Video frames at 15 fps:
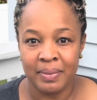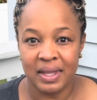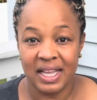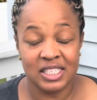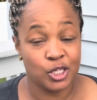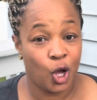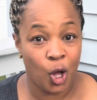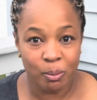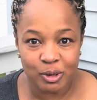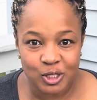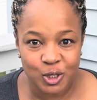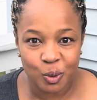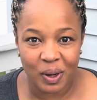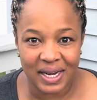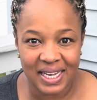It's almost
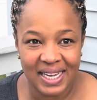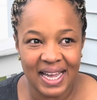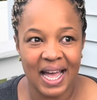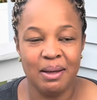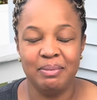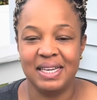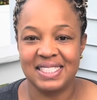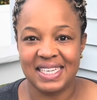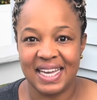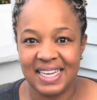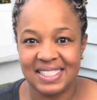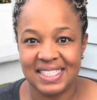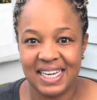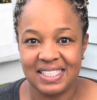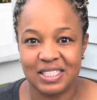20. I'm excited
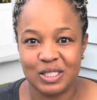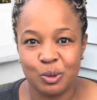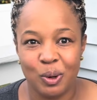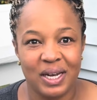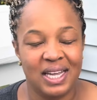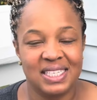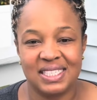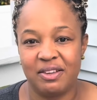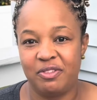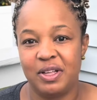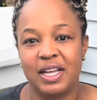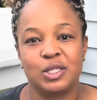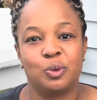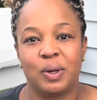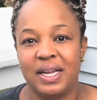to get to 20 because I feel
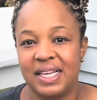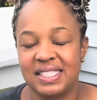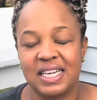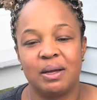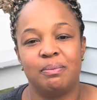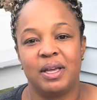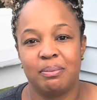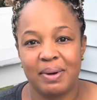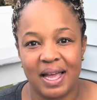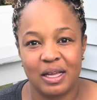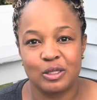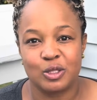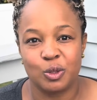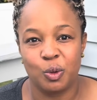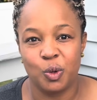like 20 is like a big
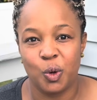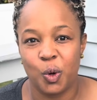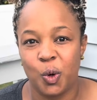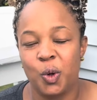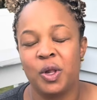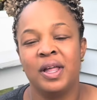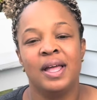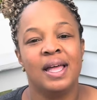milestone goal.